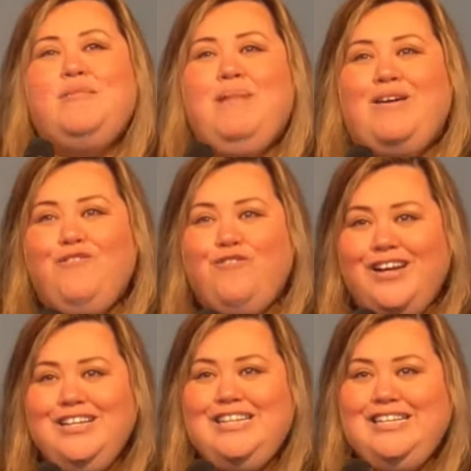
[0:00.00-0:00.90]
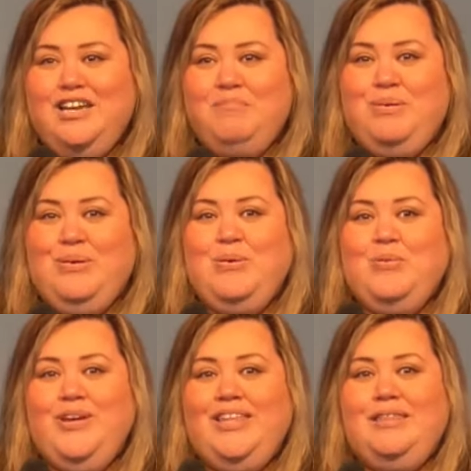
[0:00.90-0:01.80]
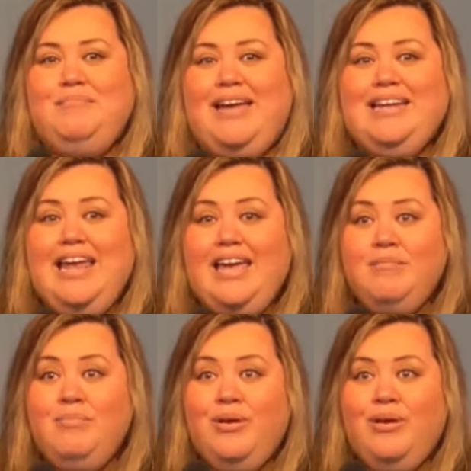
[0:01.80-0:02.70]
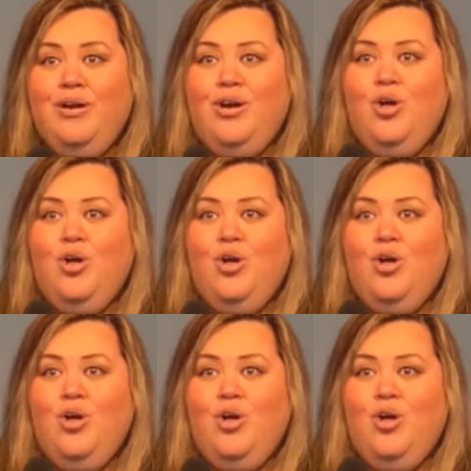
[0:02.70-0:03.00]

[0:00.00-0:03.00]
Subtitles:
my friendship with my neighbor,